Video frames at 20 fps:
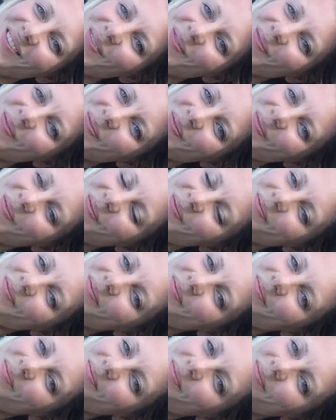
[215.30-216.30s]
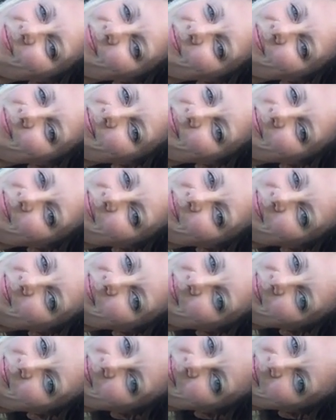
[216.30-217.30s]

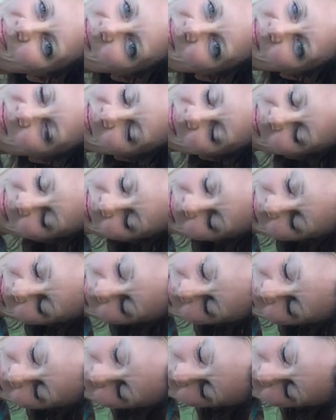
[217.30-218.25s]
Nothing is said.